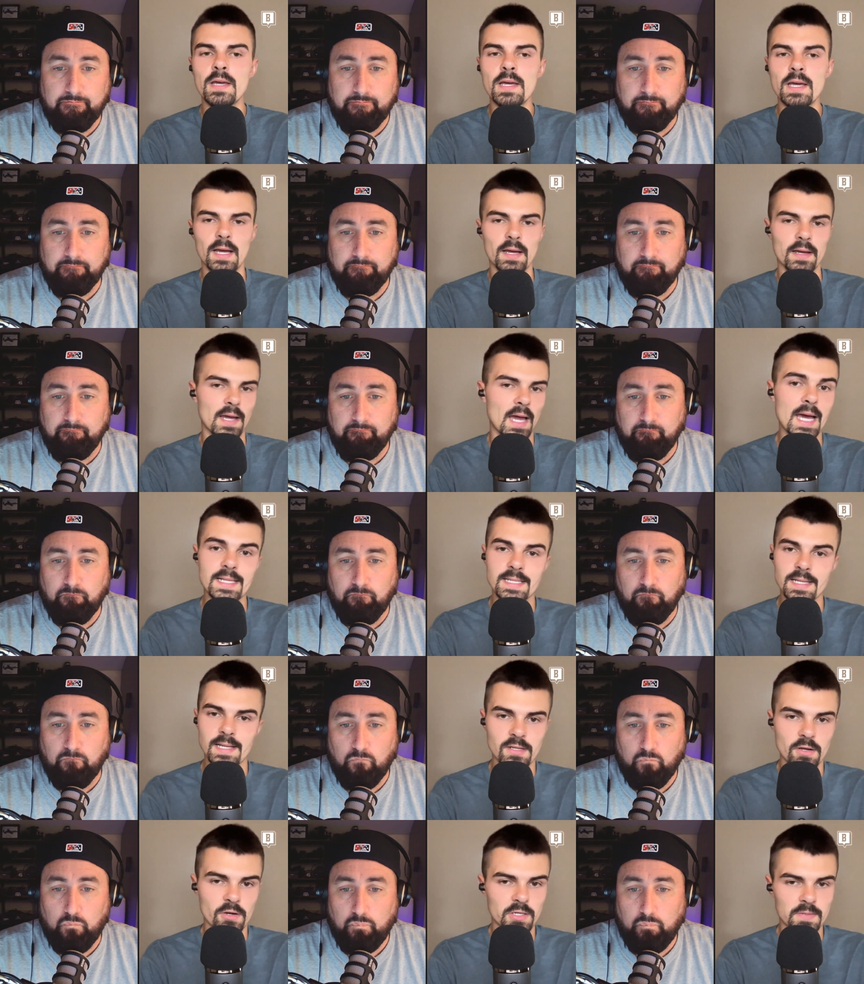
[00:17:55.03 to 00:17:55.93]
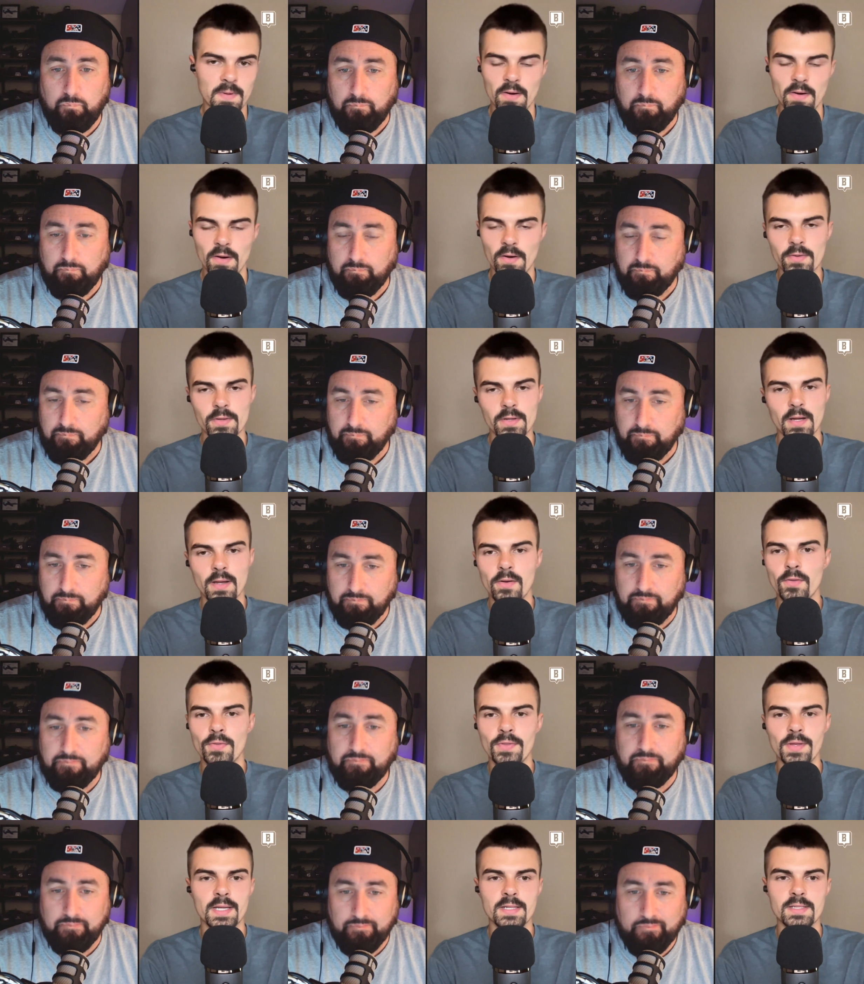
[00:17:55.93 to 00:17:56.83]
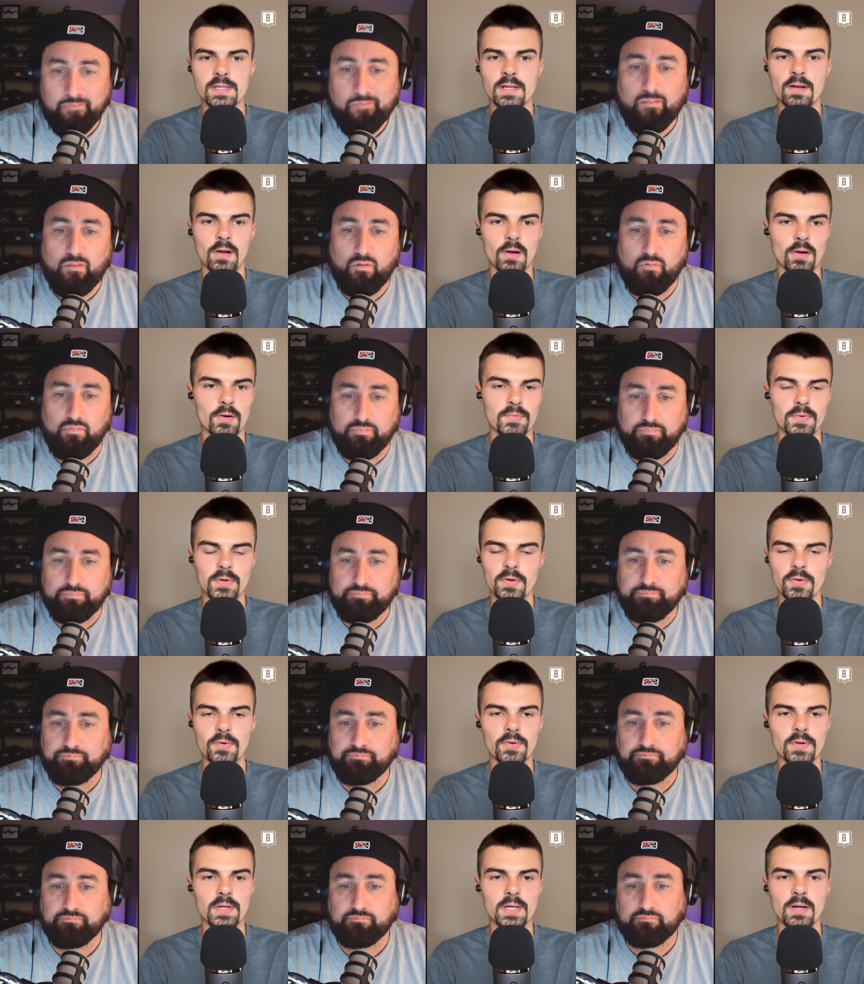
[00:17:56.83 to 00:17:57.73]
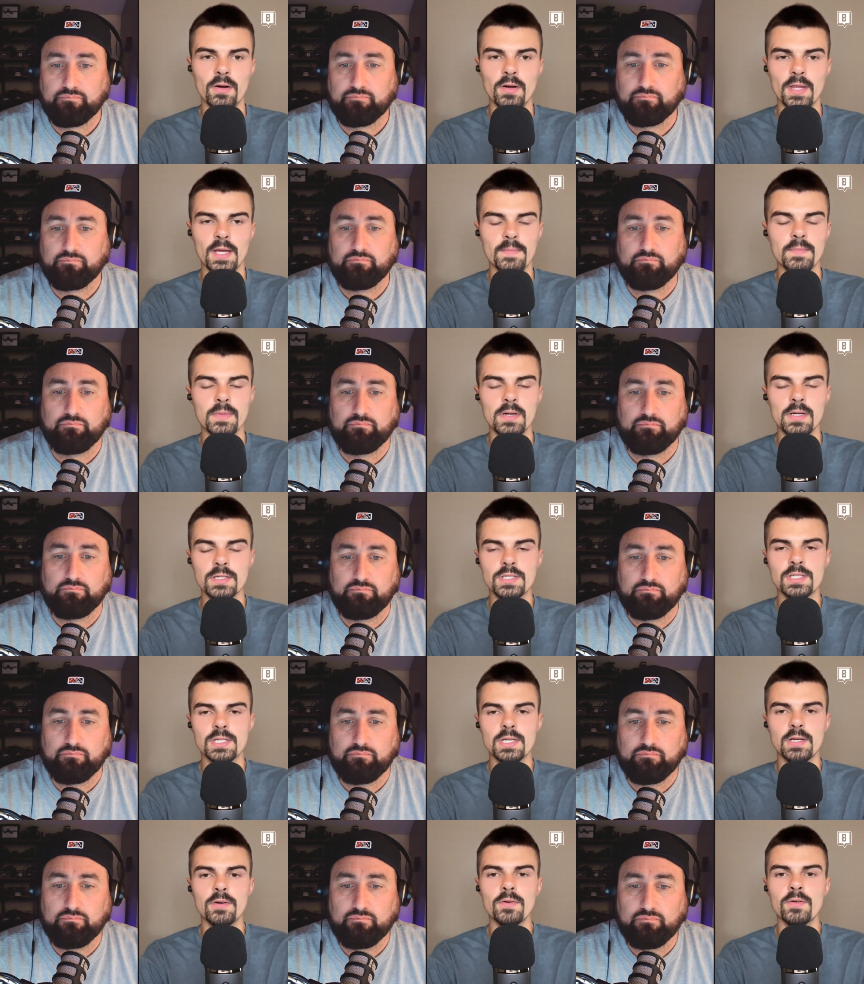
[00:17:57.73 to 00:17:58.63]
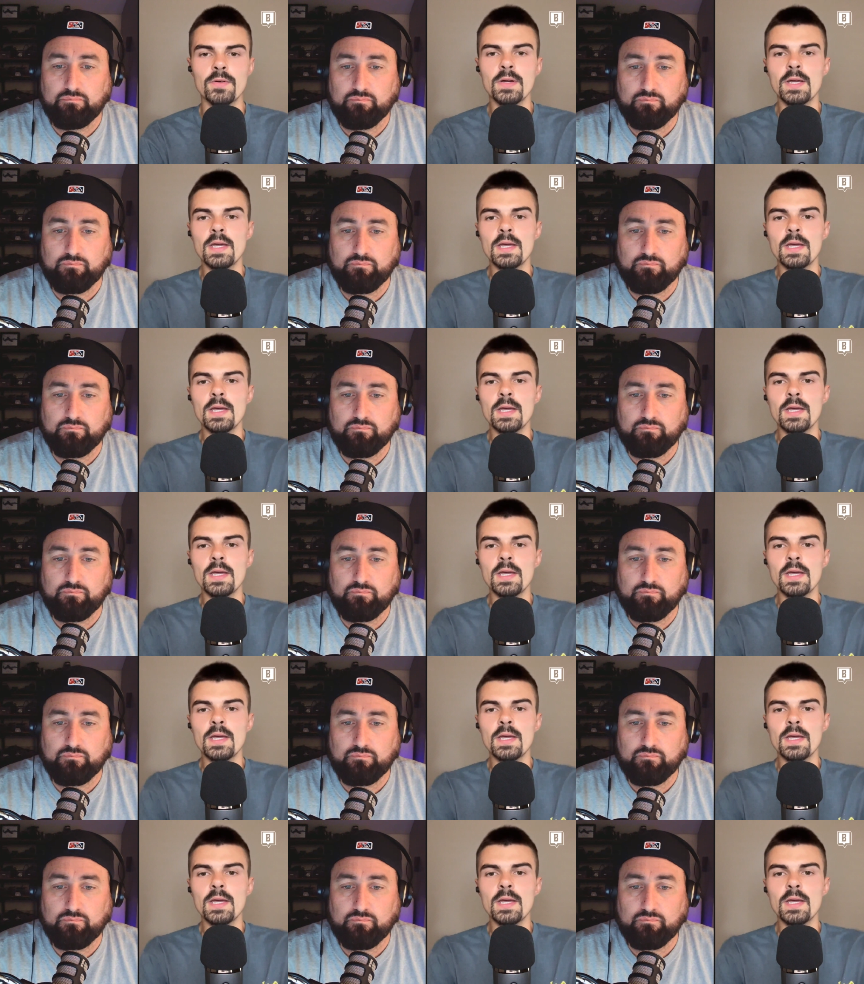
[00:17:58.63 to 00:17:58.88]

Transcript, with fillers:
Speaker 1: Uh, as I talked about earlier, I don't think it's going to hurt recruiting all that much. So